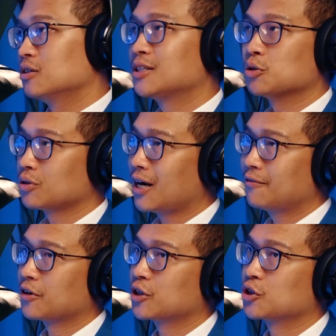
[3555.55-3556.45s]
still don't
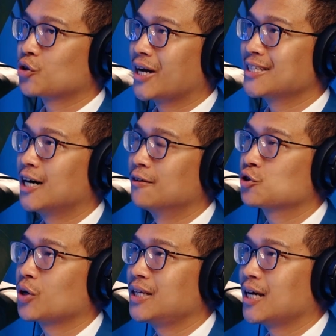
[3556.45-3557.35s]
have very good trans health
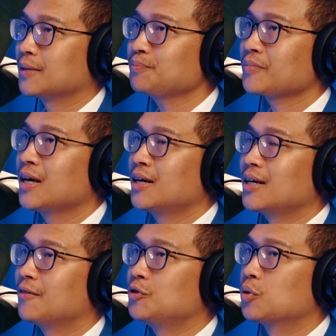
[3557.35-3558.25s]
training.
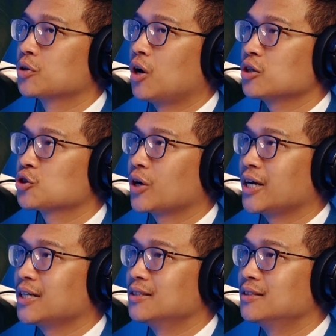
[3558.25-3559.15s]
If you are not
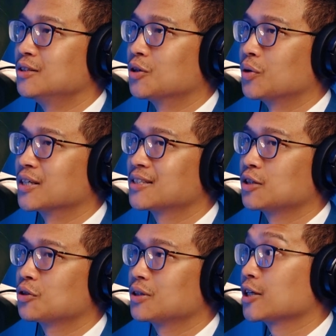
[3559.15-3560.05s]
trained, in a
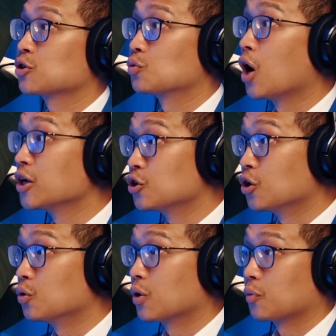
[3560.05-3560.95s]
center like
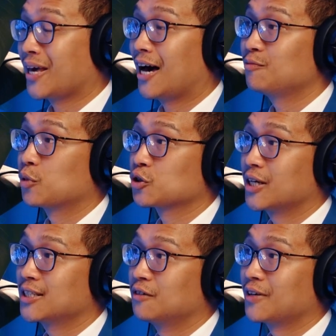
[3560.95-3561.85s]
Toronto where we have more
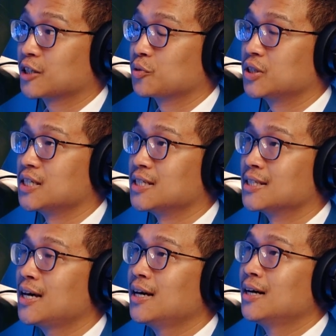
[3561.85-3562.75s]
trans health
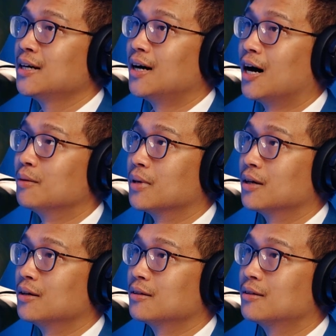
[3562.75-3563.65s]
expertise,
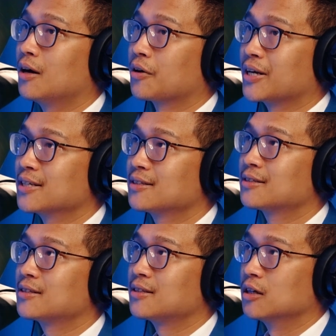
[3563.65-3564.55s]
there is
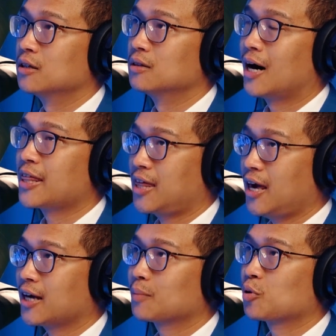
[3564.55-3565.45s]
still, I
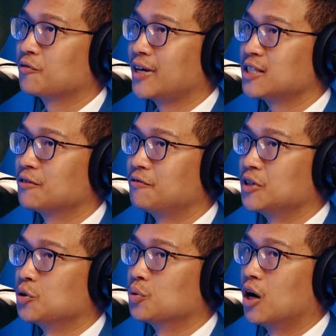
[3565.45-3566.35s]
think, a pervasive
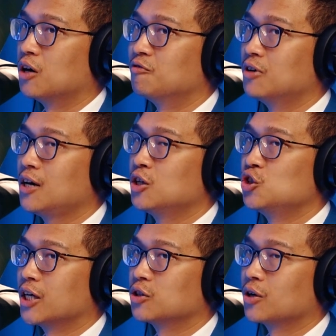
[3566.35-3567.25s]
view of
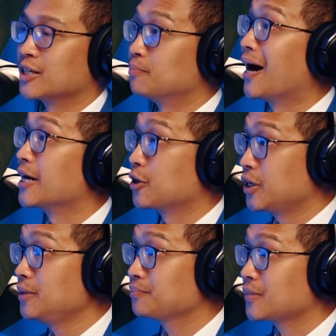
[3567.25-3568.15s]
gender as
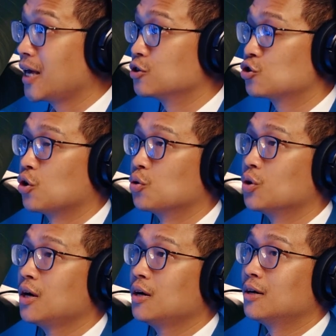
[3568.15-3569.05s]
binary. And
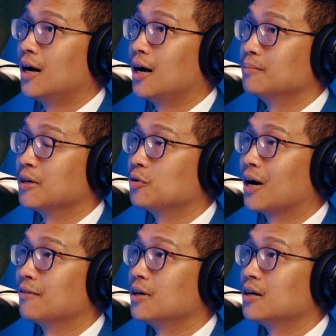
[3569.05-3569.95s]
so if you
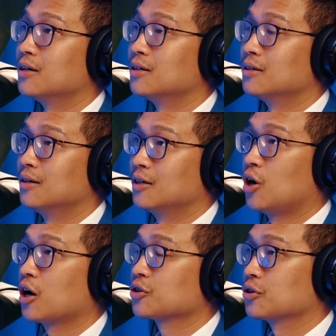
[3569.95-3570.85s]
have a
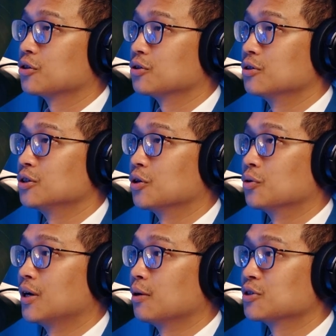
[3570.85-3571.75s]
doctor,
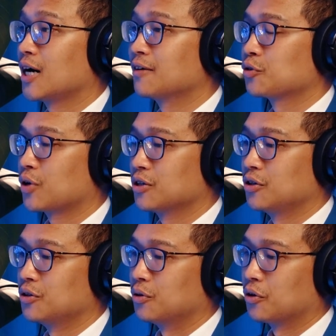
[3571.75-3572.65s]
outside of
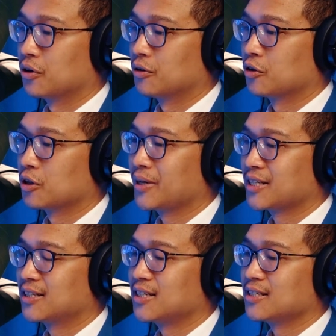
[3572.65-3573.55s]
Toronto or the
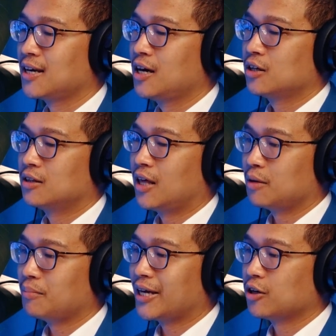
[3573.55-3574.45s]
big cities,
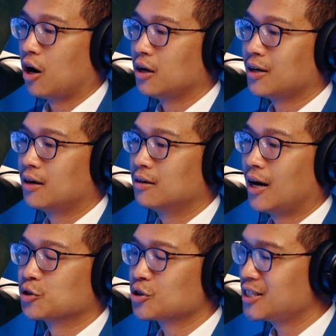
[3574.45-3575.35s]
they may not
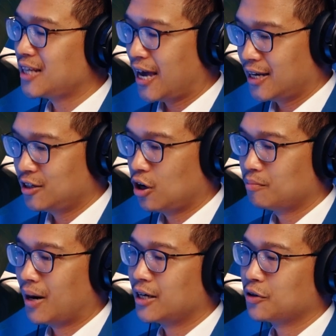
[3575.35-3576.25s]
understand
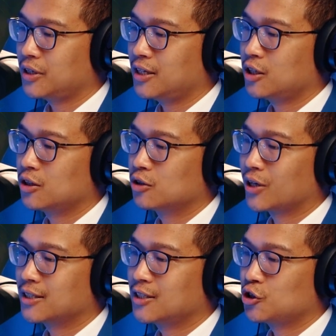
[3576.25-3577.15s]
non-binary
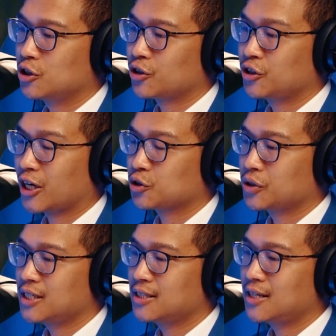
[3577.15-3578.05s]
transition
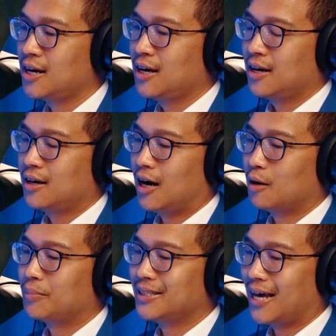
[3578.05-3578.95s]
trajectories.
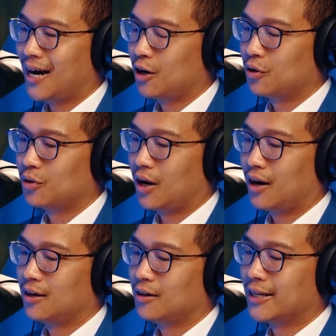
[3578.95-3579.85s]
But now,
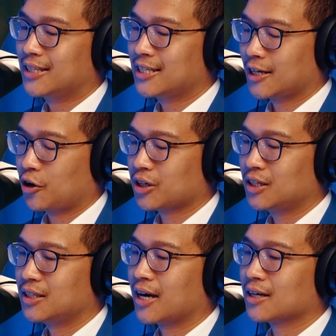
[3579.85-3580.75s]
at least at our
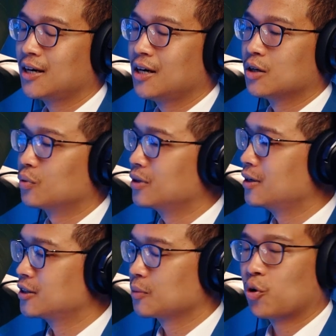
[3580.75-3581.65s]
clinic,
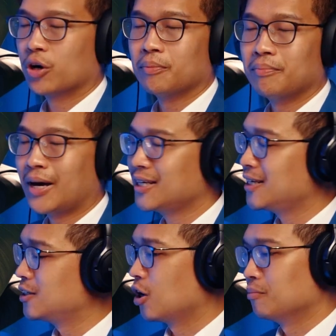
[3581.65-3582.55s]
we support
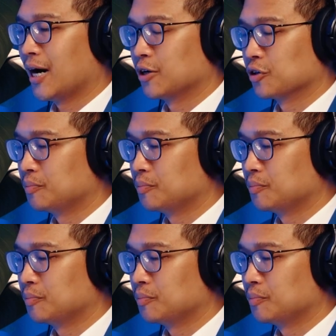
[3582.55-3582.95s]
many non-binary